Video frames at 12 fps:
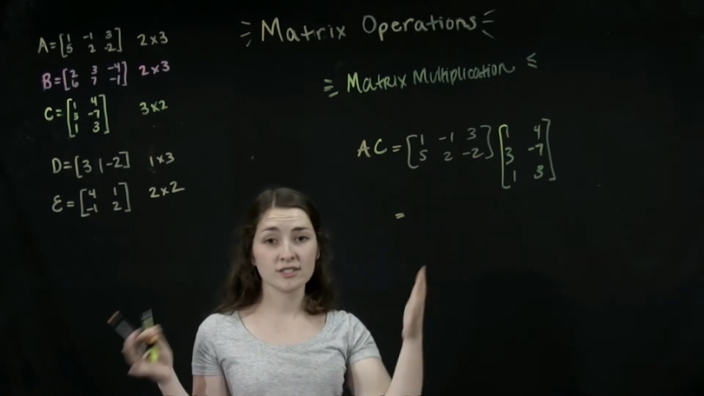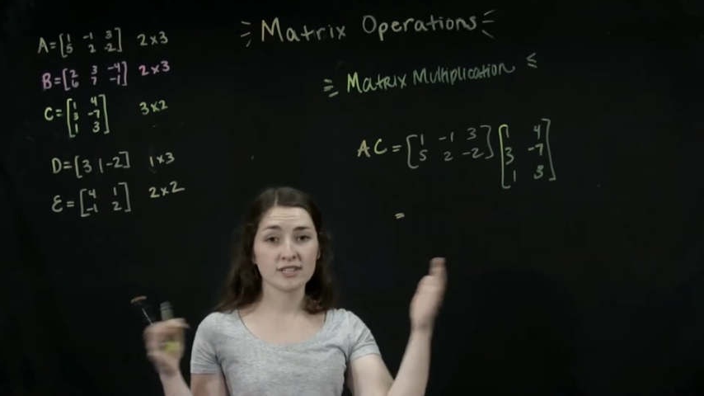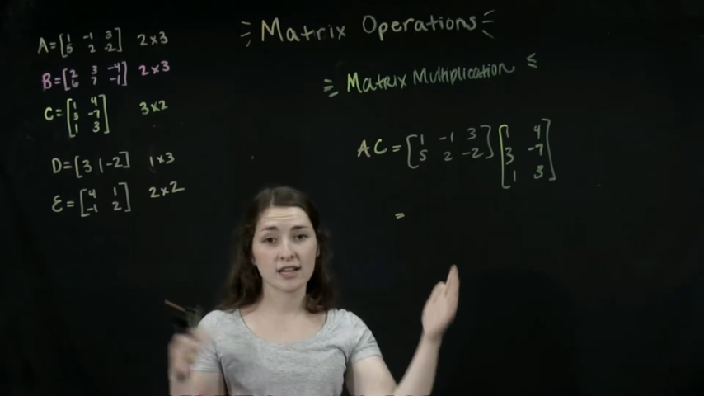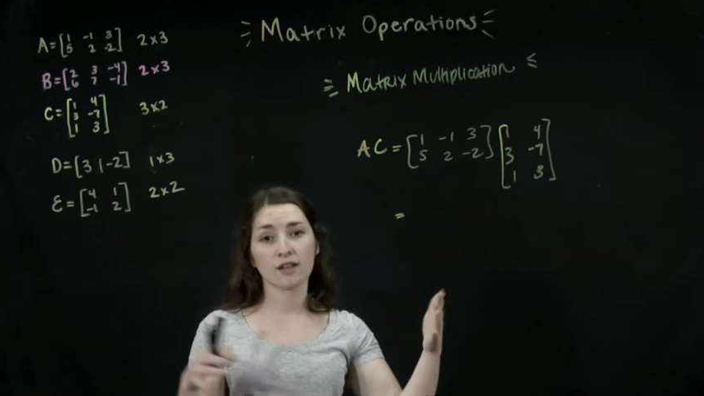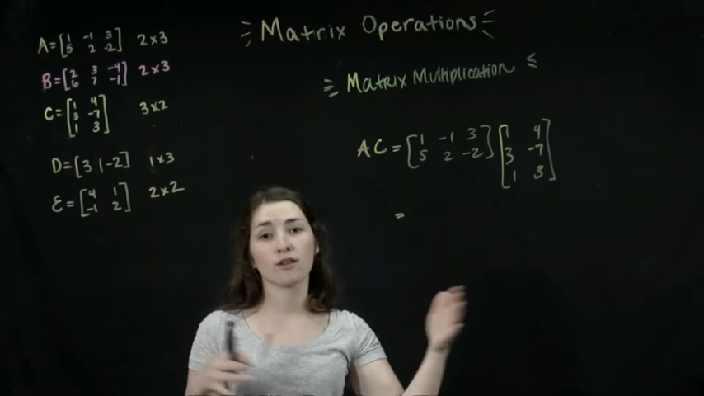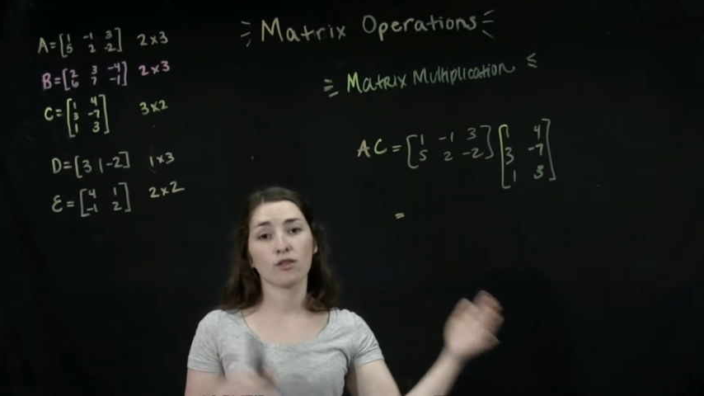
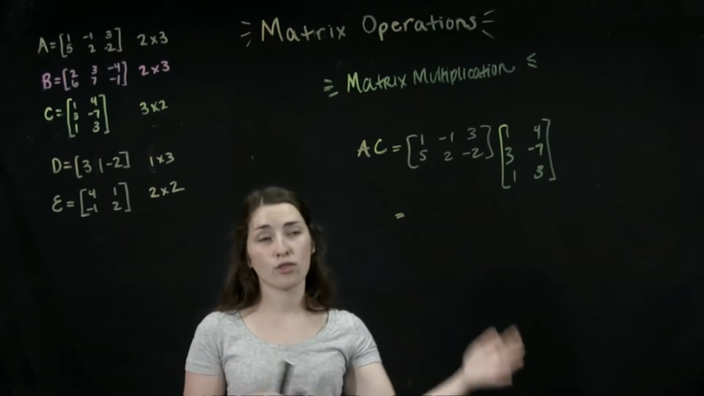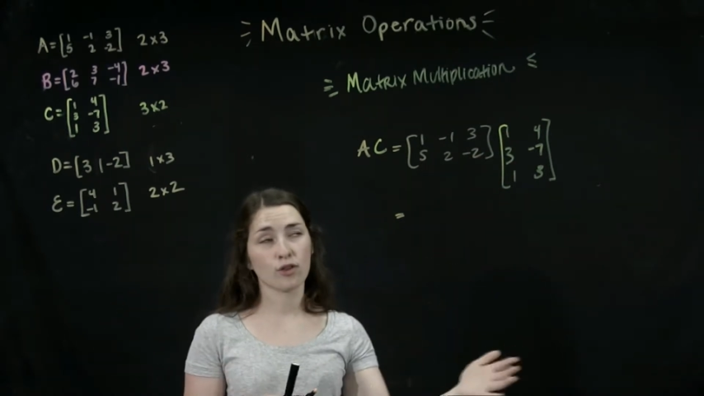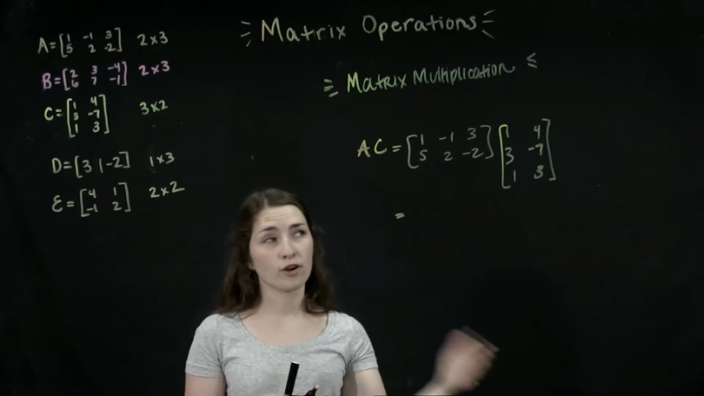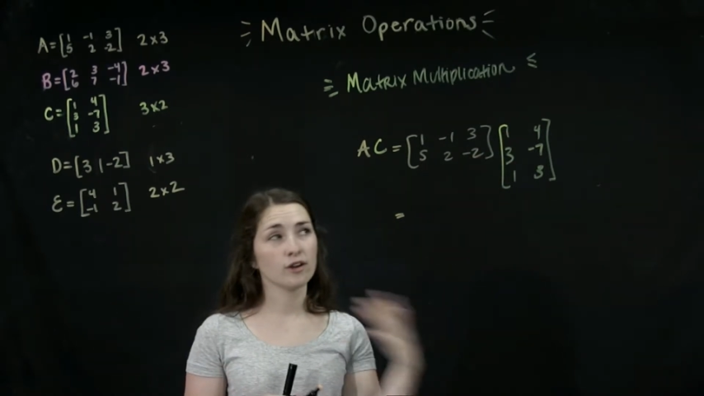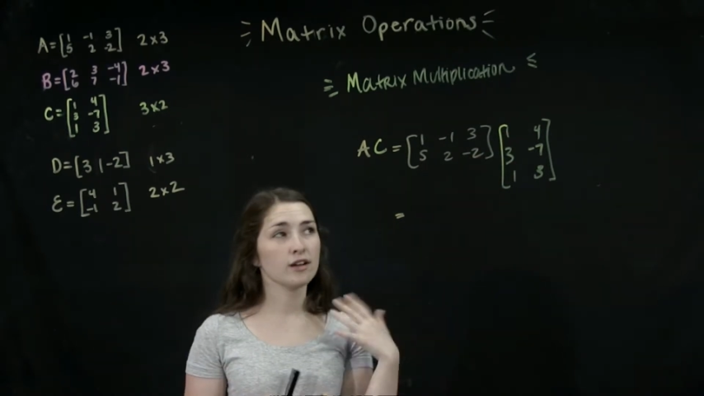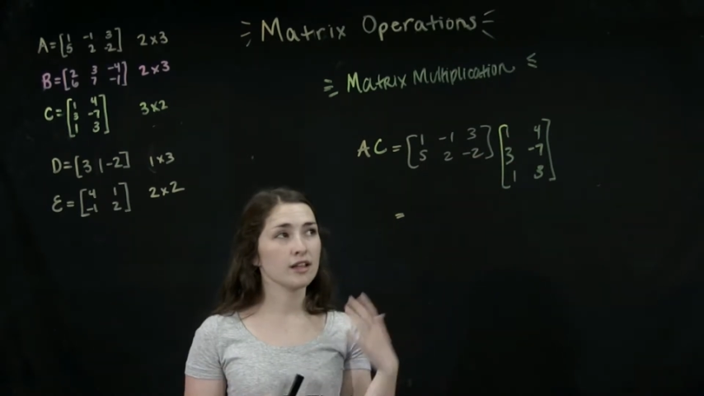second,
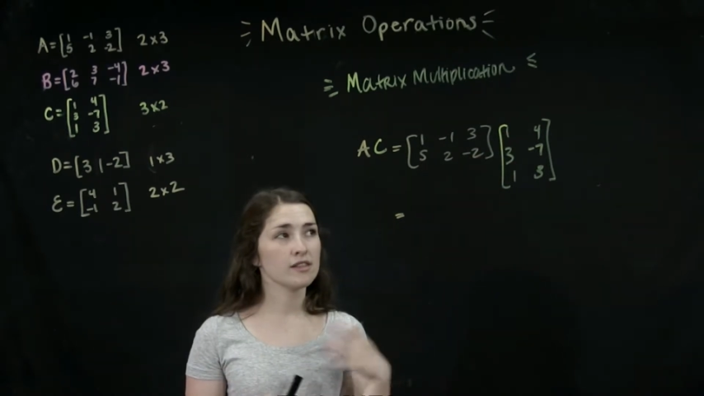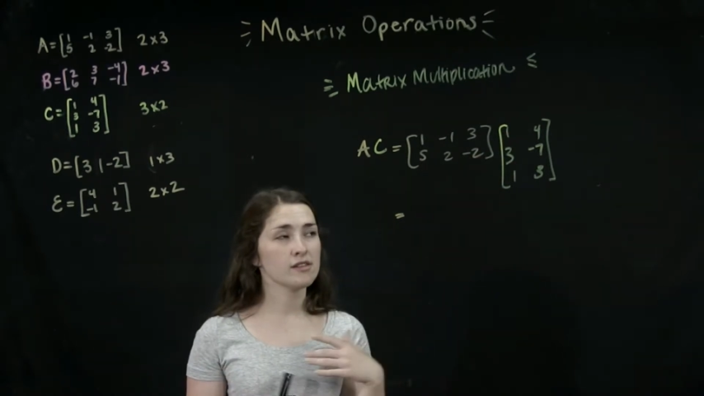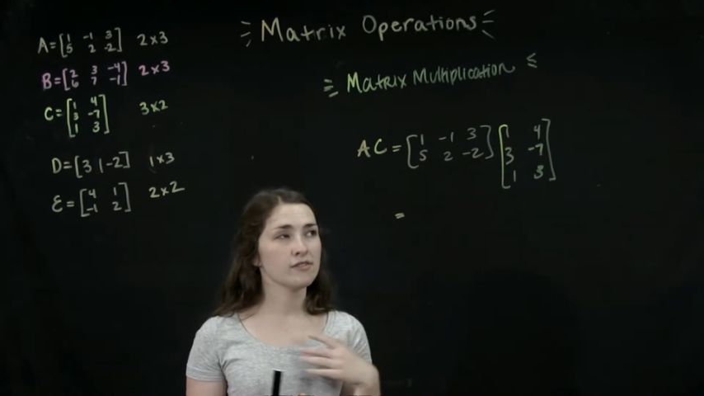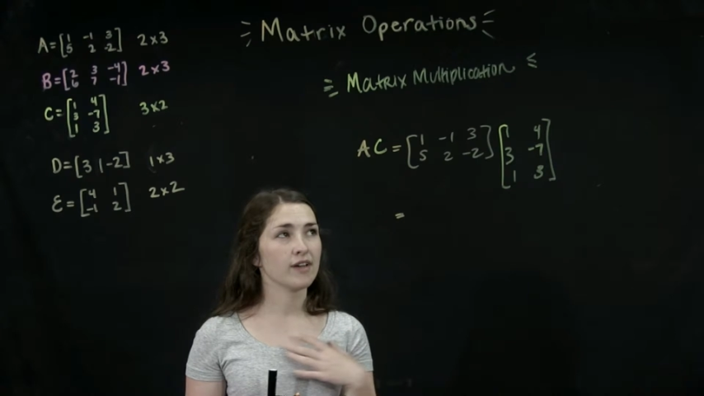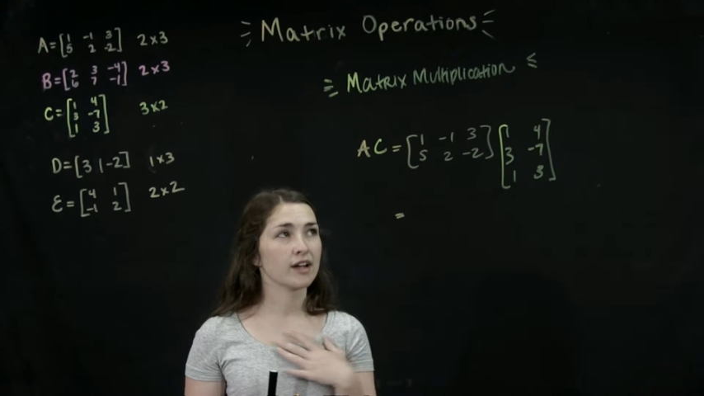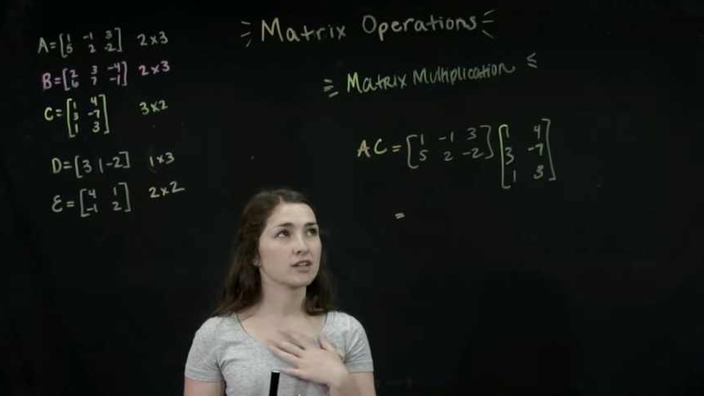third in the
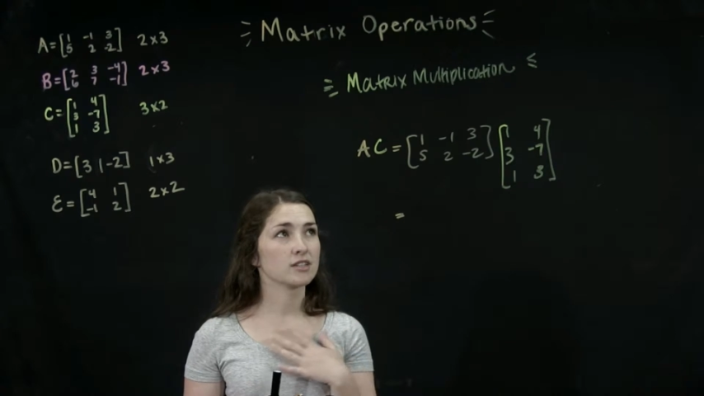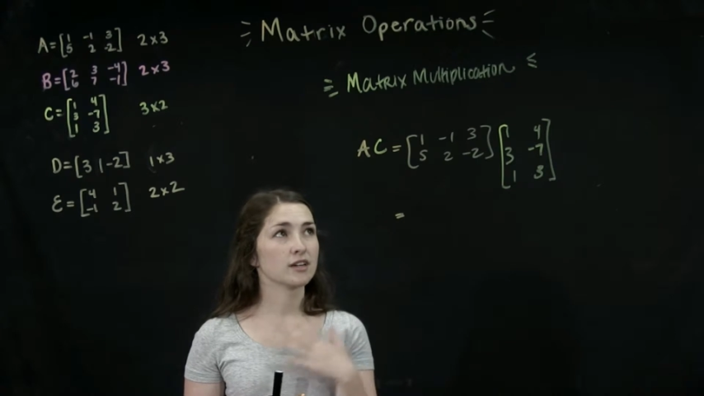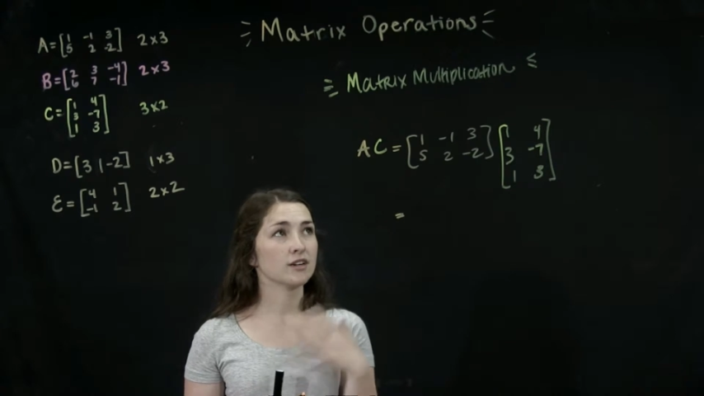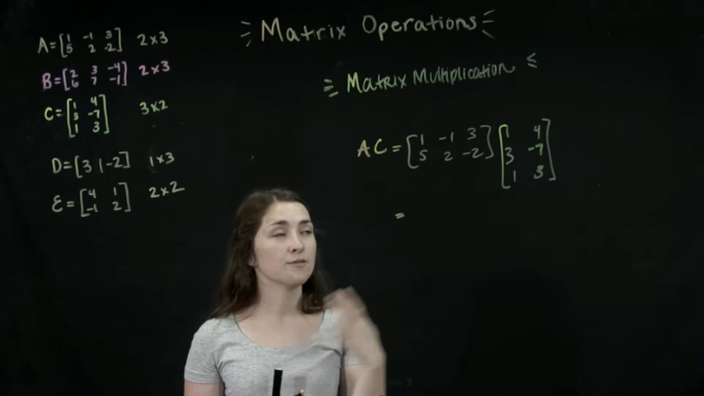vector,